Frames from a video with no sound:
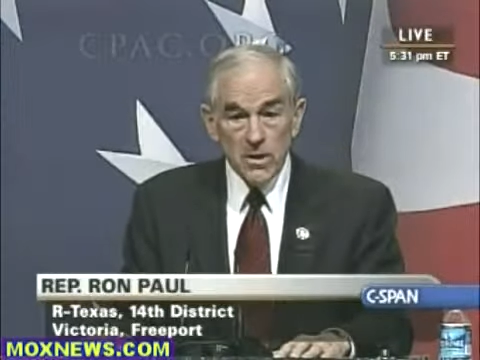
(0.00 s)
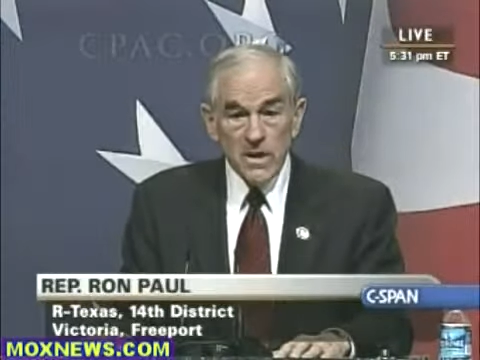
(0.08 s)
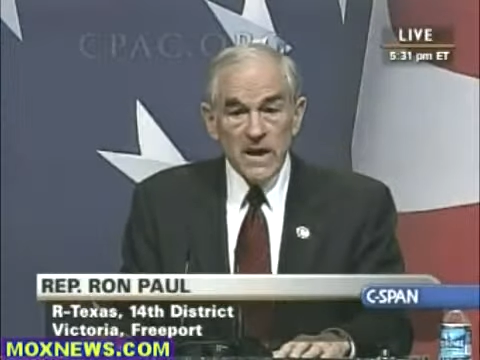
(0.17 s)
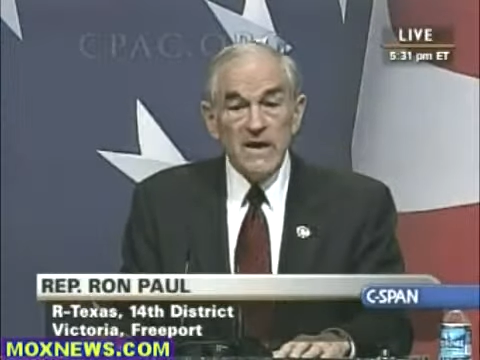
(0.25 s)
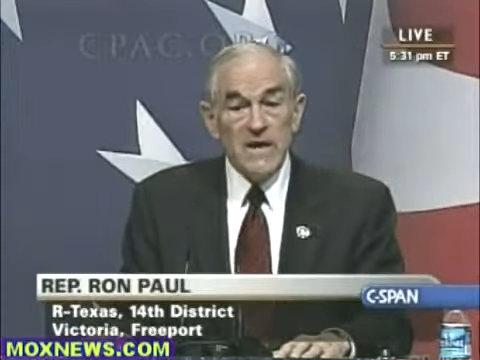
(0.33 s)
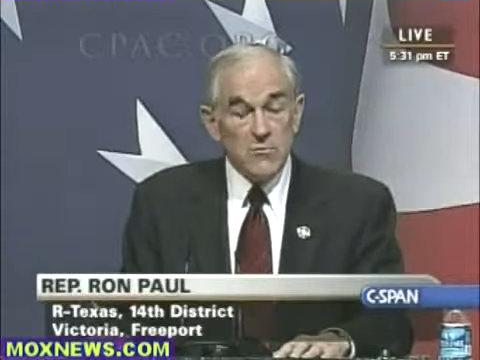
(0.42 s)

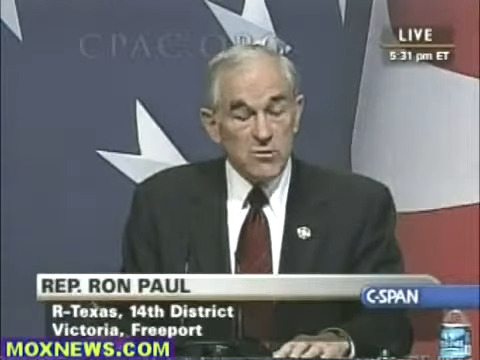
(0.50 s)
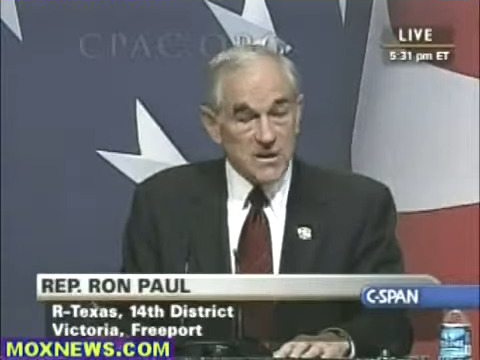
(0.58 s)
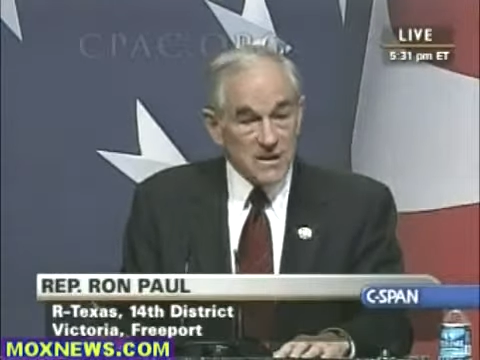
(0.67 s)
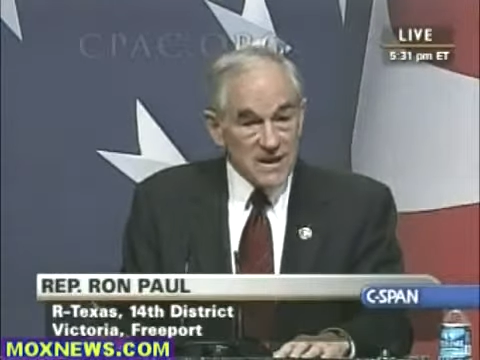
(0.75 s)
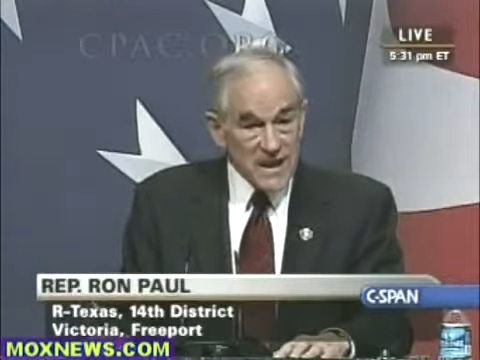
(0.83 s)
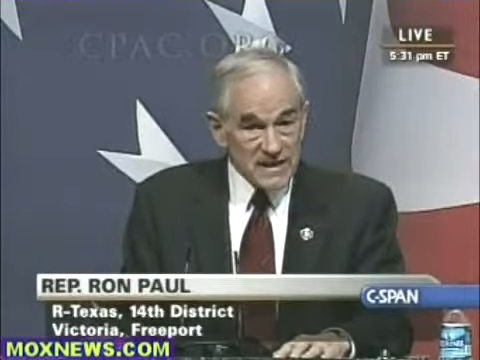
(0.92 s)
And he was
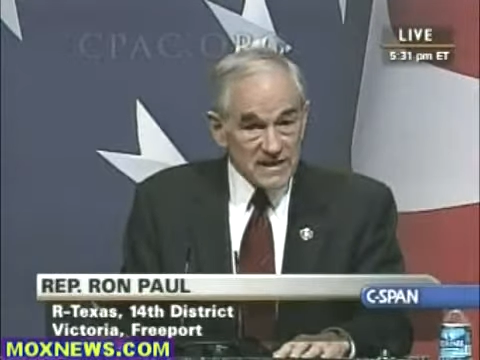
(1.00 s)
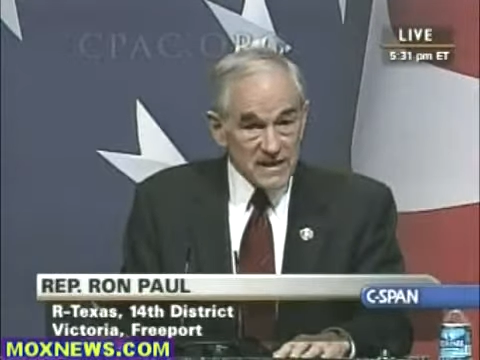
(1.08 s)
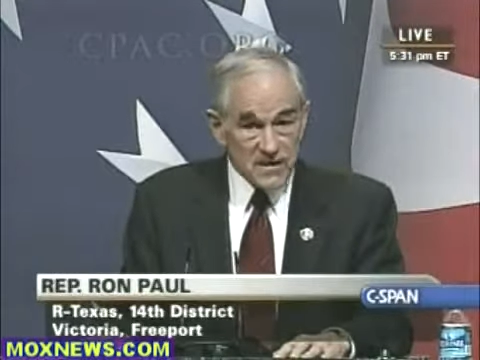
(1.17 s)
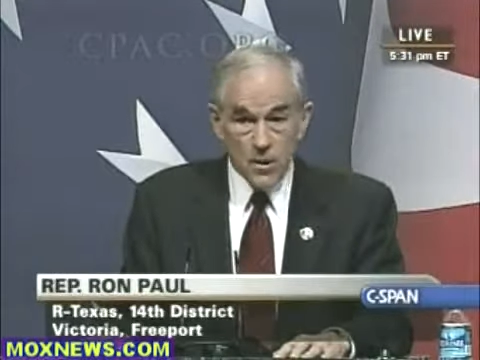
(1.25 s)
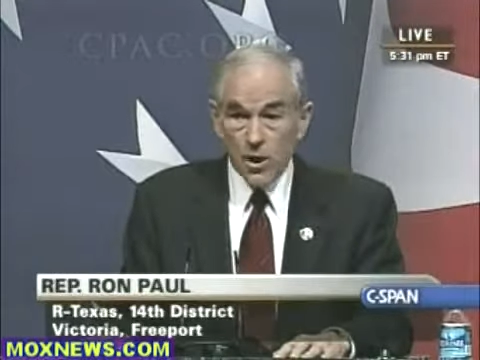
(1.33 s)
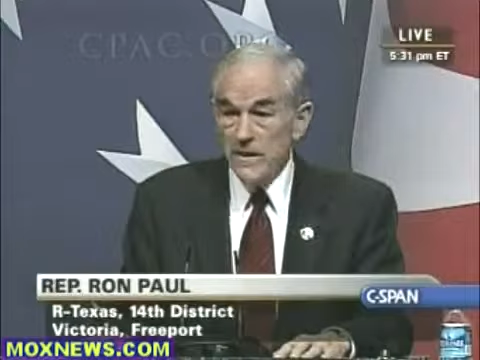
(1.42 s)

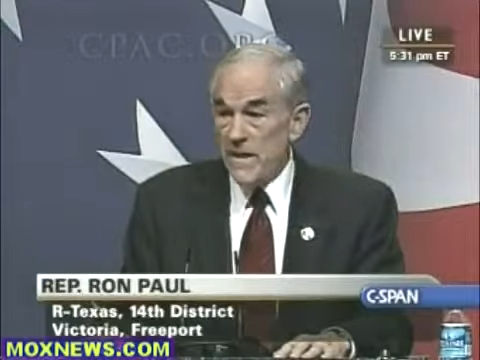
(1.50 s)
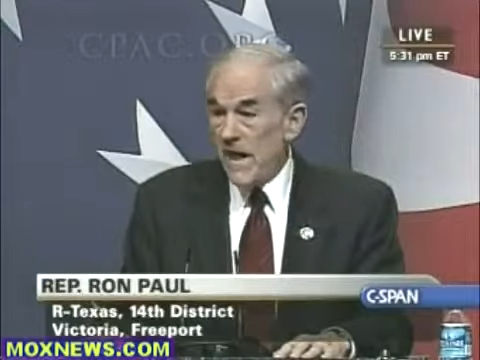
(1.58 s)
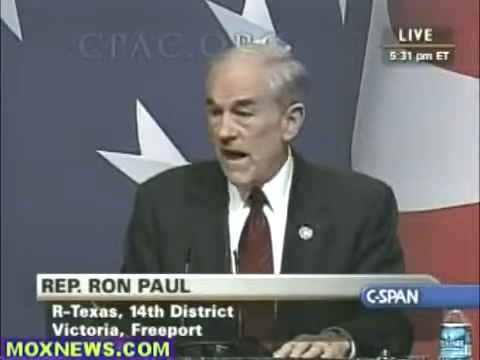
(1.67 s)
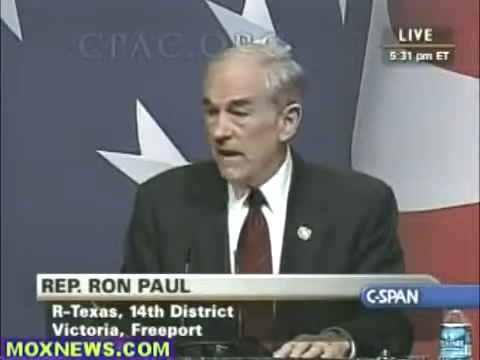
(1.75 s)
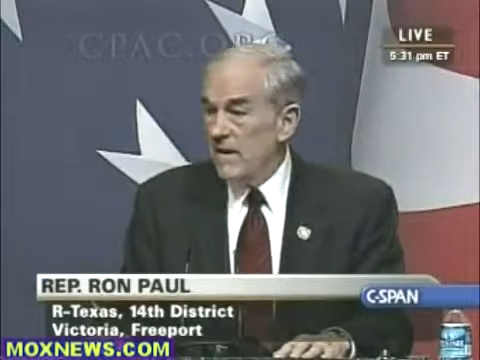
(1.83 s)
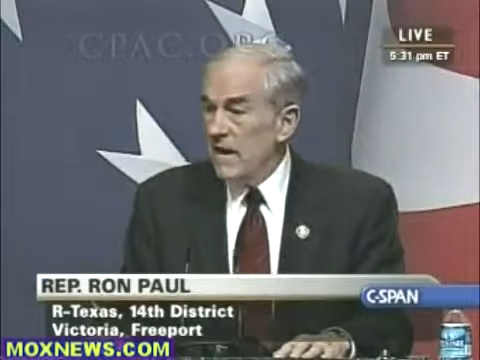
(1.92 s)
elected on
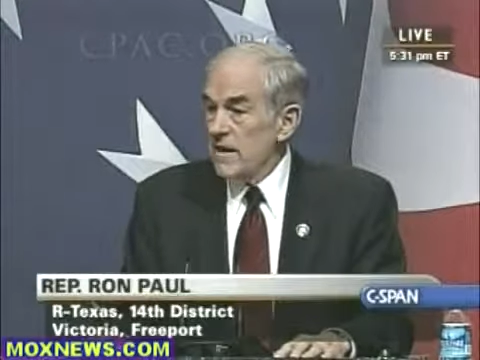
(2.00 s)
that.